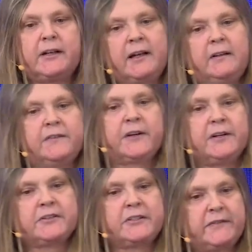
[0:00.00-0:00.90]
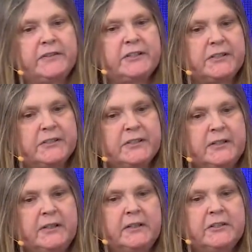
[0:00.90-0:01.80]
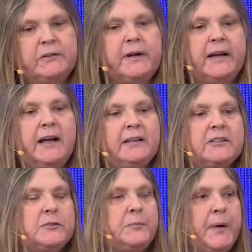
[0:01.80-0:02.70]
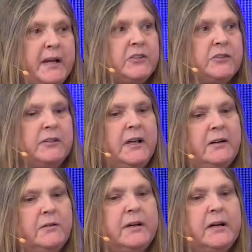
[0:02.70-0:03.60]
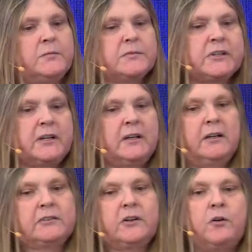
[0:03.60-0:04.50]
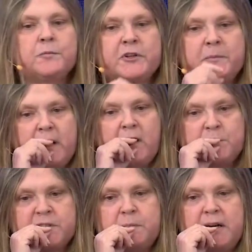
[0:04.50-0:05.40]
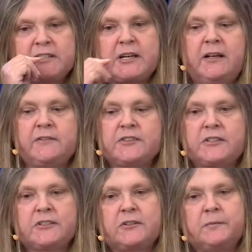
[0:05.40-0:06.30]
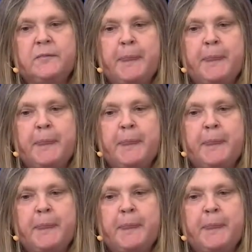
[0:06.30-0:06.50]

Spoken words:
healthcare services to enhance patient outcomes and to optimize health system